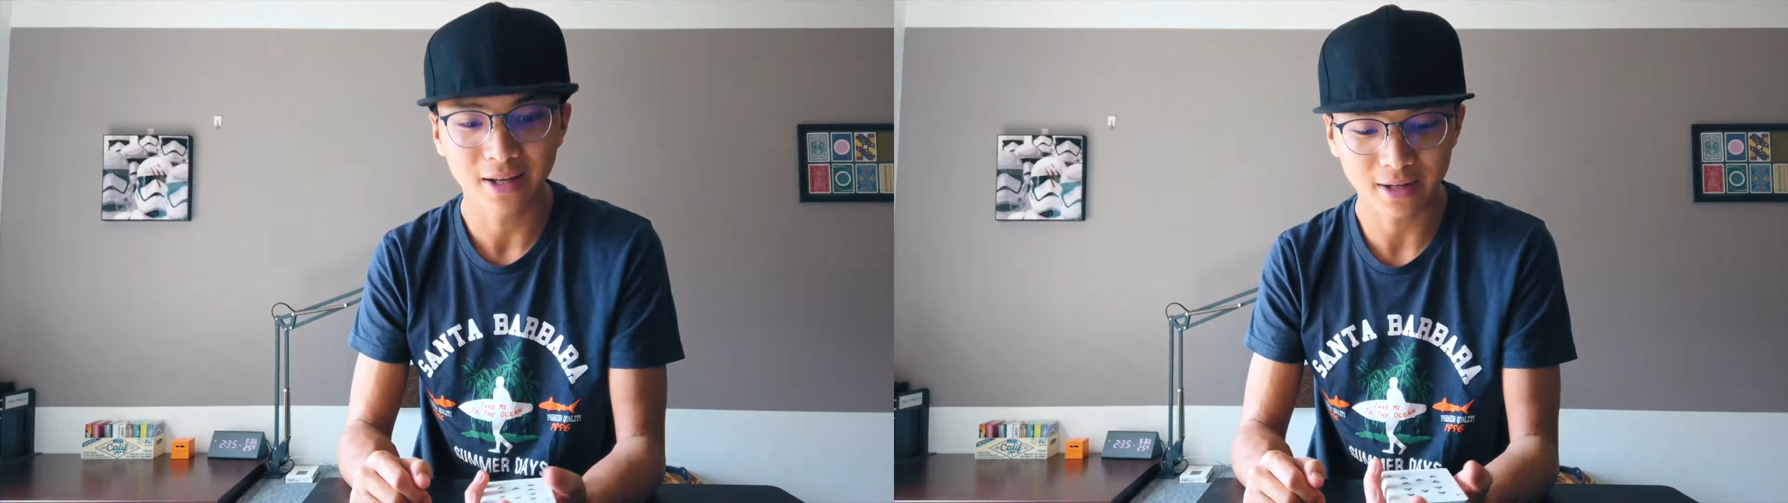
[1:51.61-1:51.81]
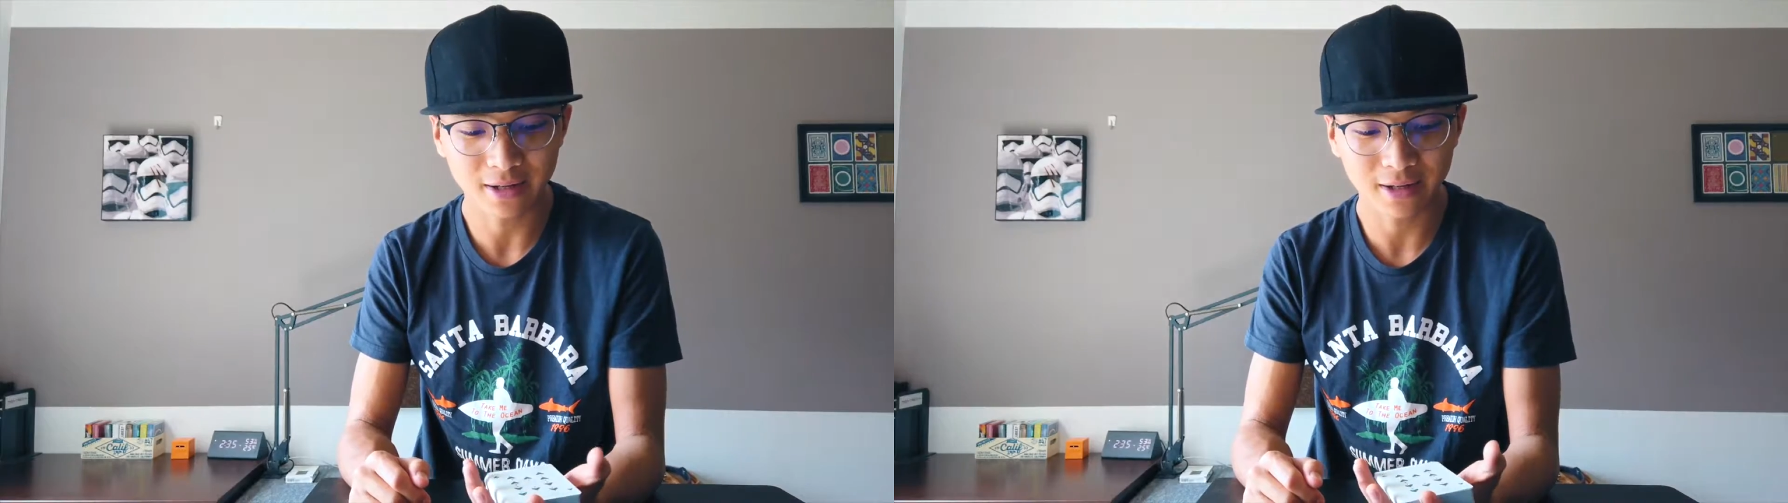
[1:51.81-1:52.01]

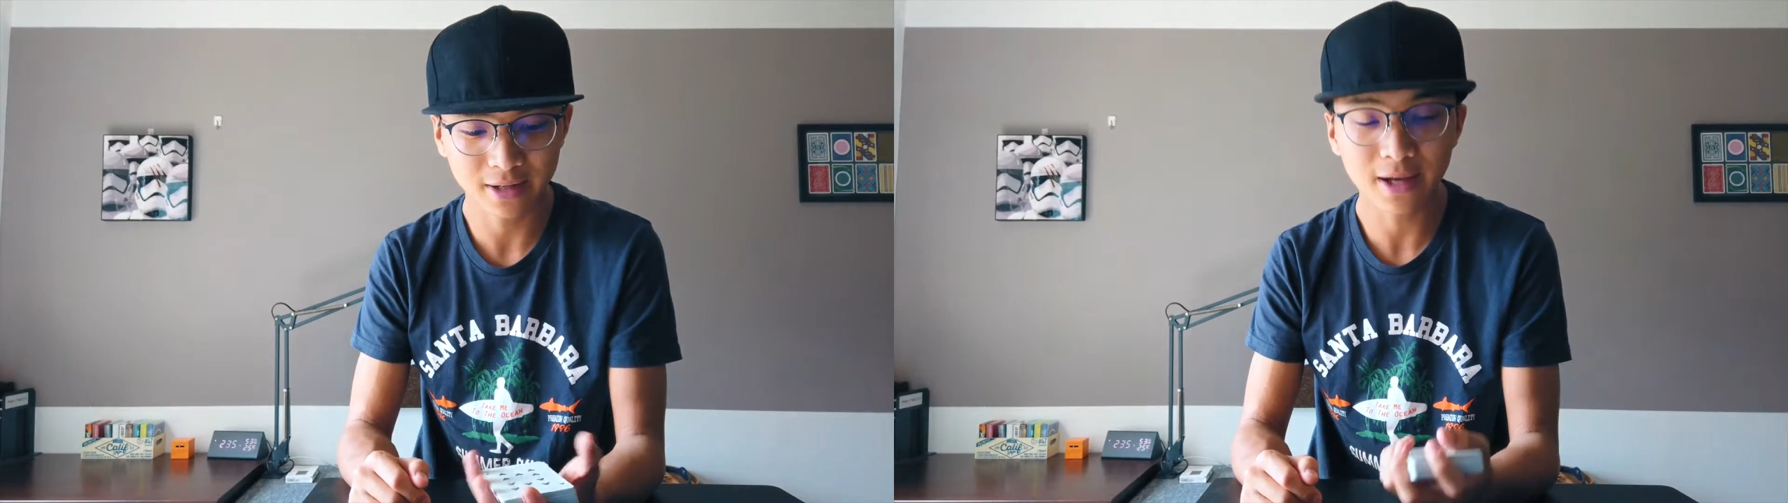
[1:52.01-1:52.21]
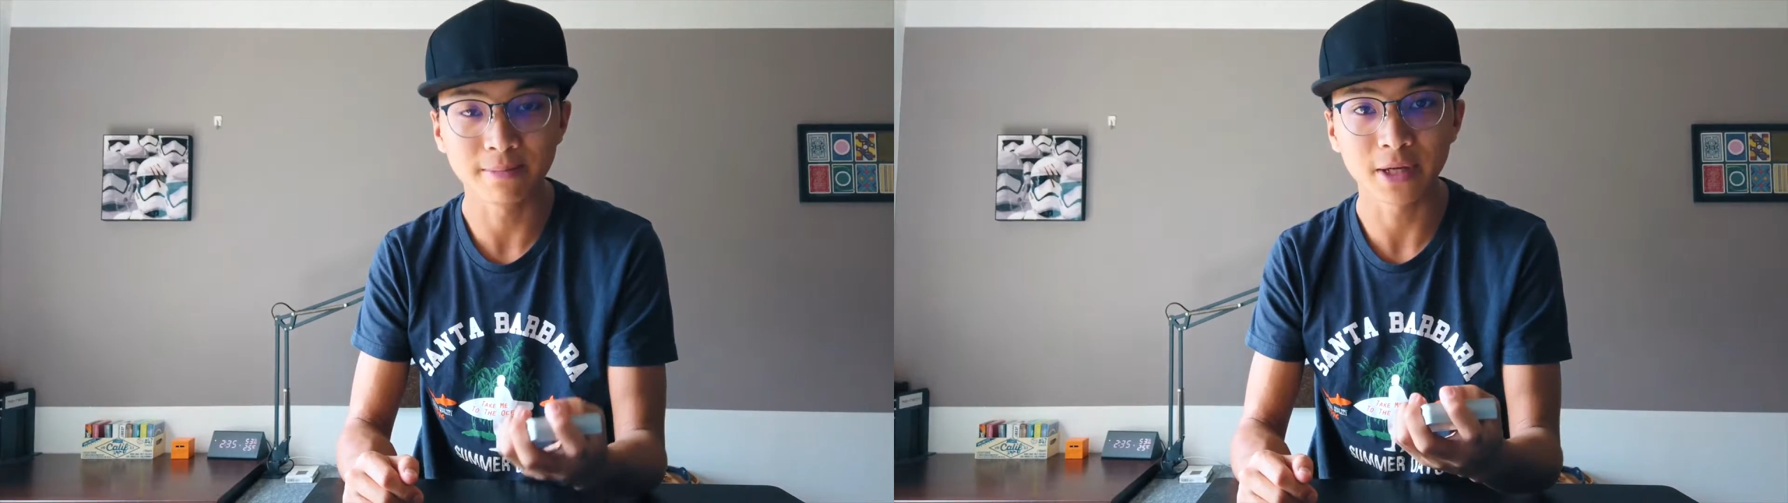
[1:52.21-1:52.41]

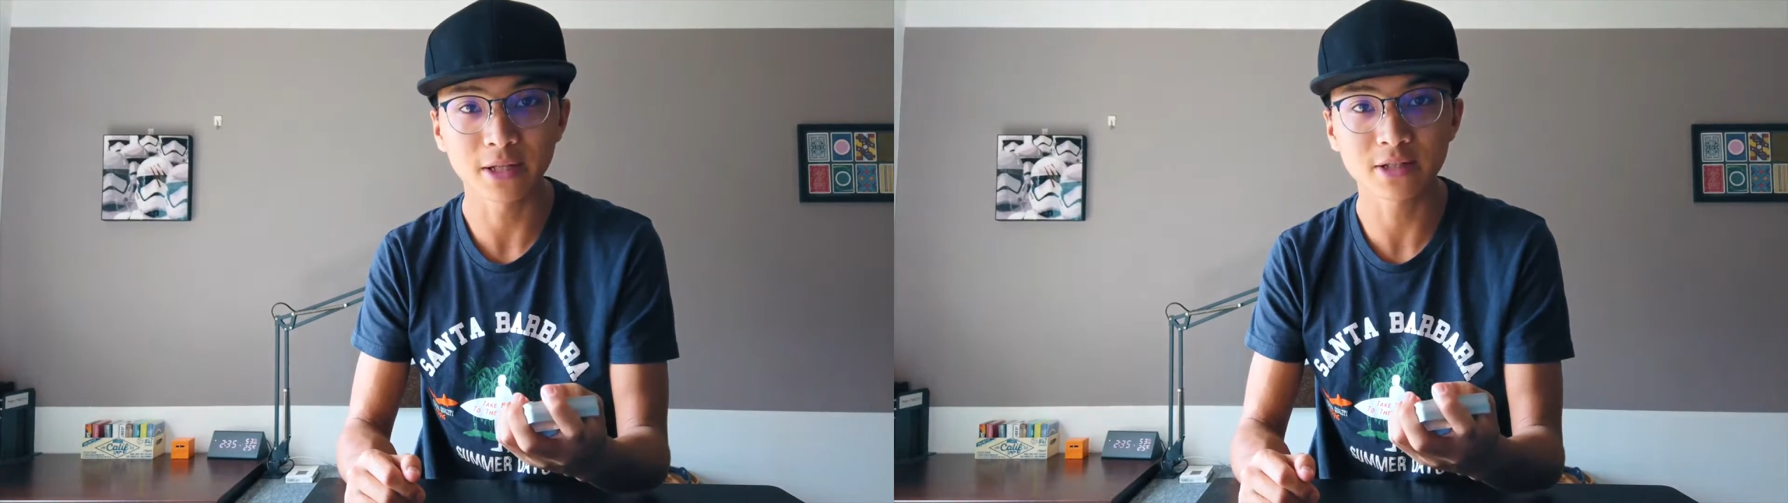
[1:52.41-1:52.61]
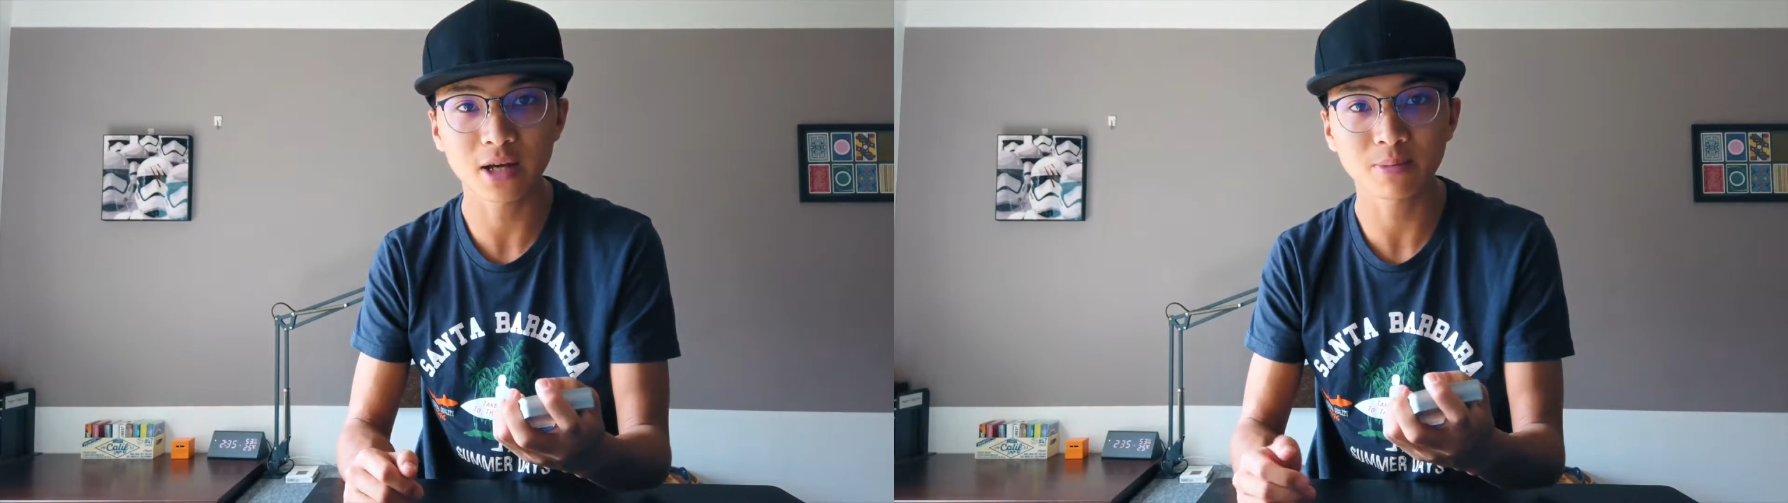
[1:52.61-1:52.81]
Yeah, and
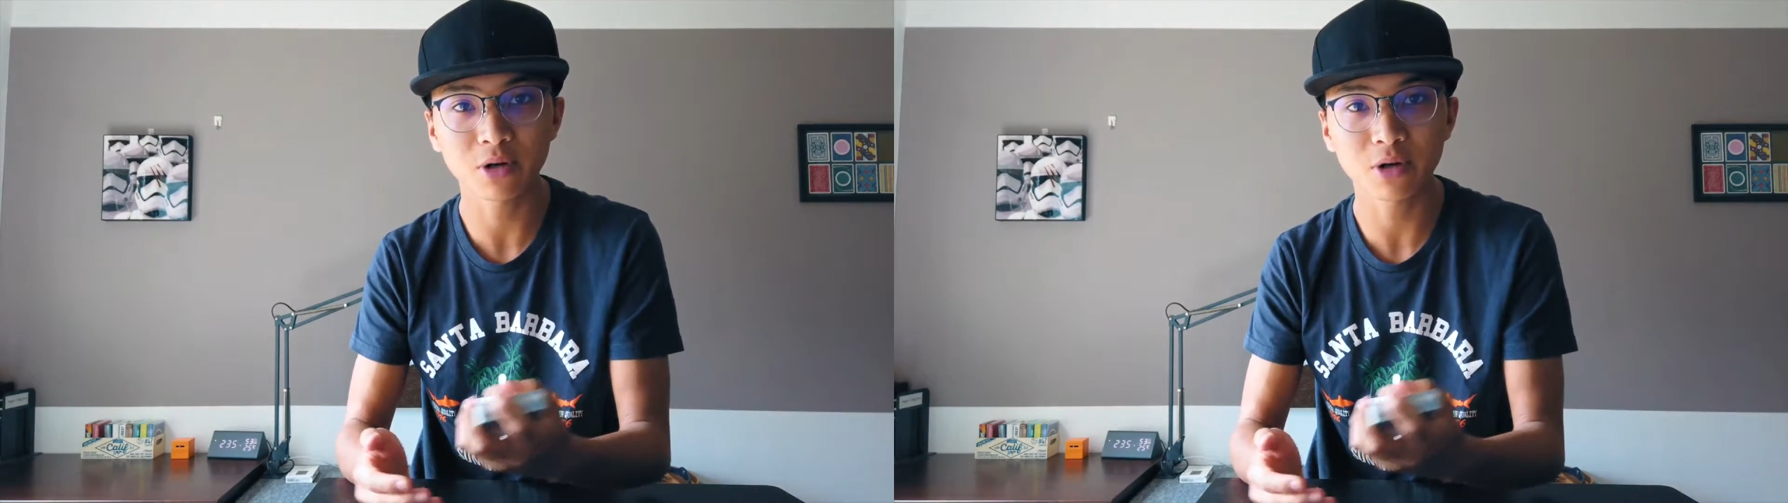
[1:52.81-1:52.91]
let's hop